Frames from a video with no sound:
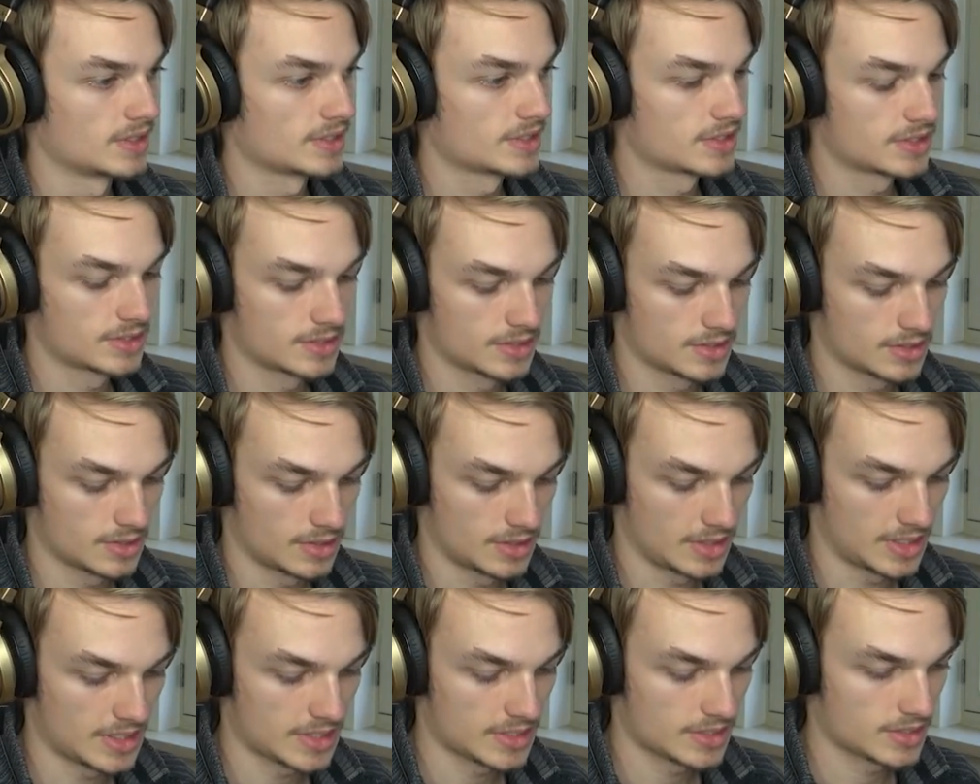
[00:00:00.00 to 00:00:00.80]

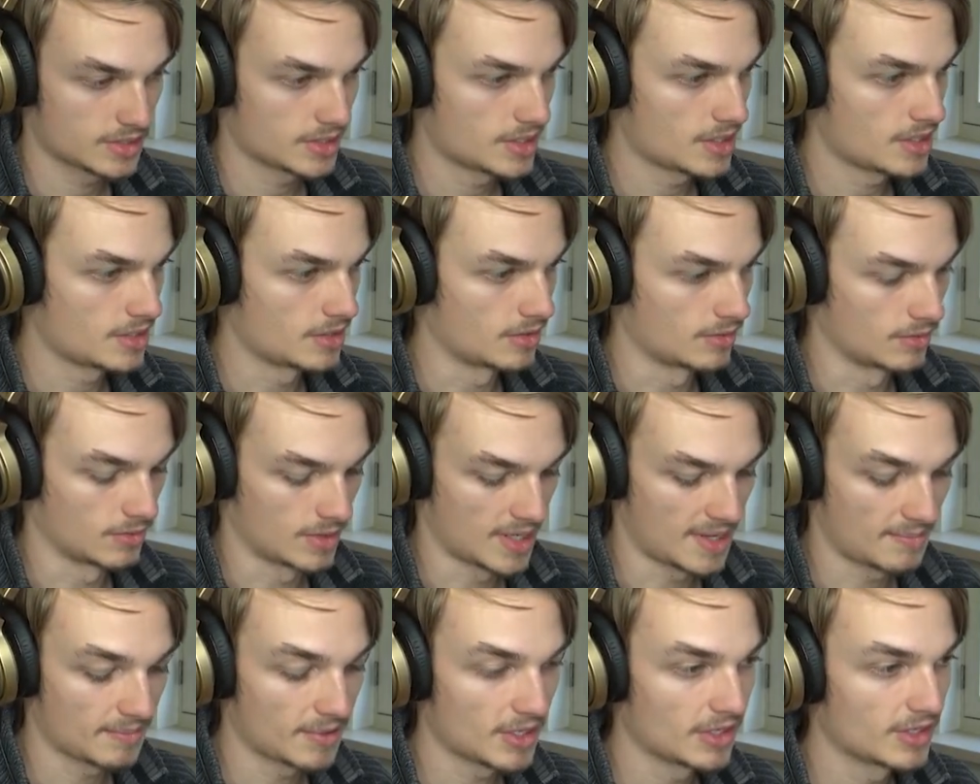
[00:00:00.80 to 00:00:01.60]
Let's
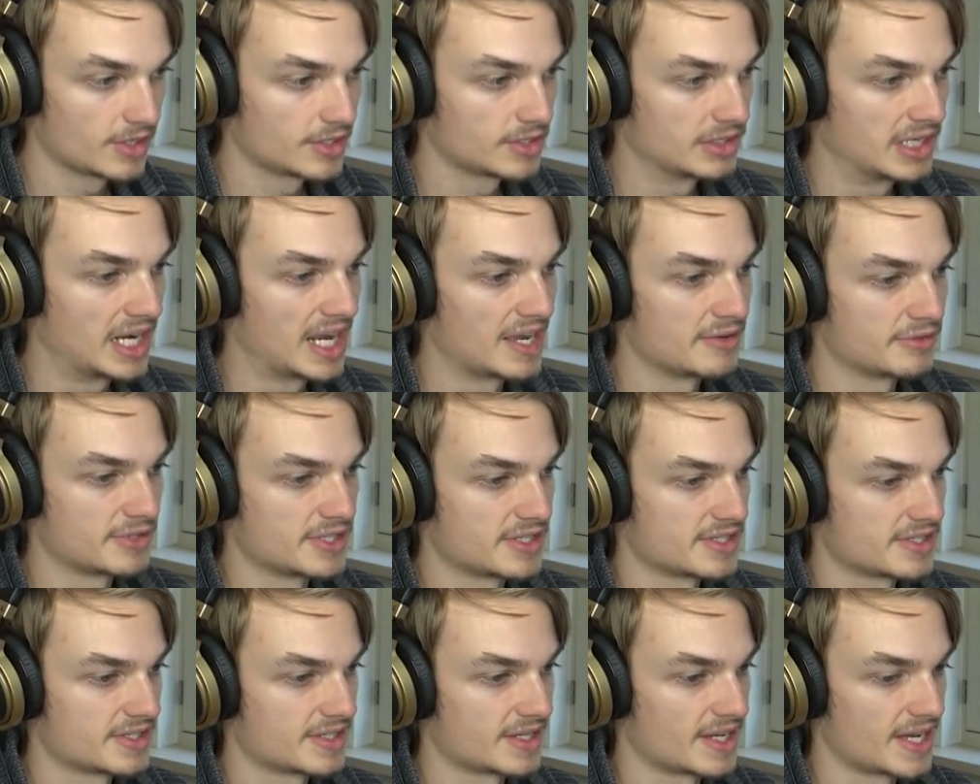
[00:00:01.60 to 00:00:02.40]
go. I'm gonna
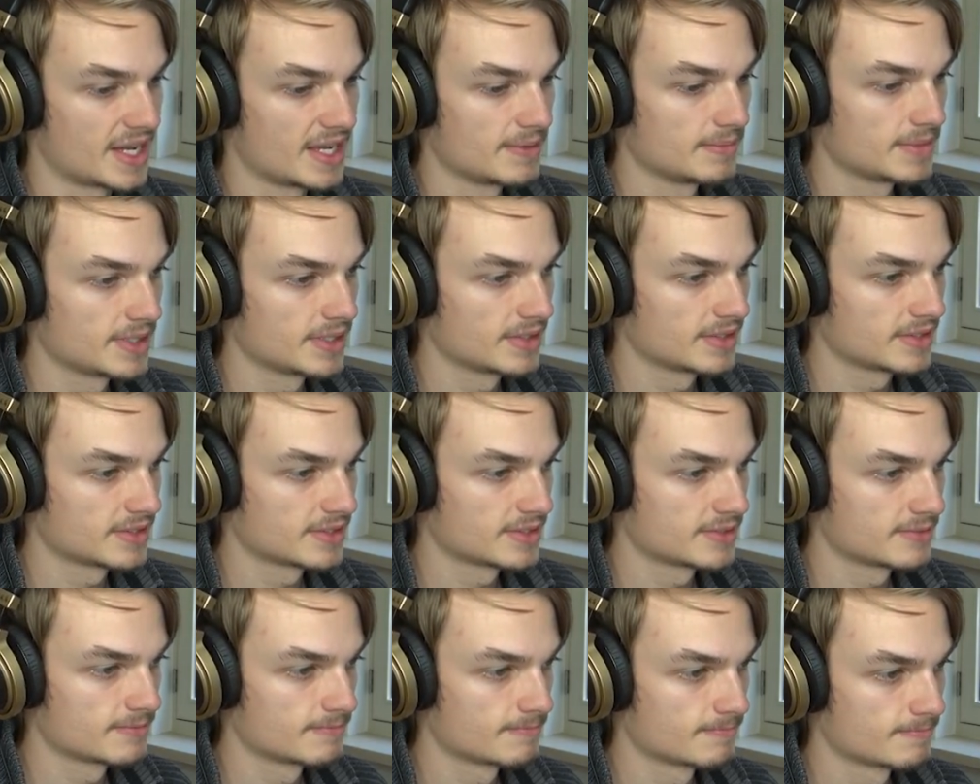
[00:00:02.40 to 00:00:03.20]
drive this time,
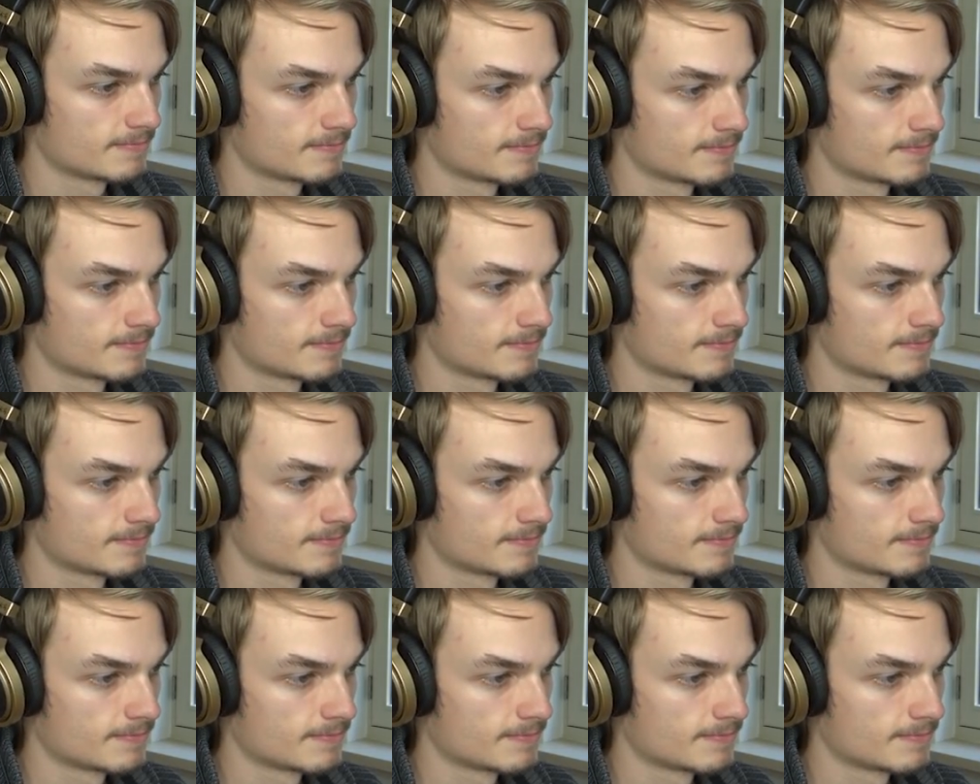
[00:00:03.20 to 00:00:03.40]
because...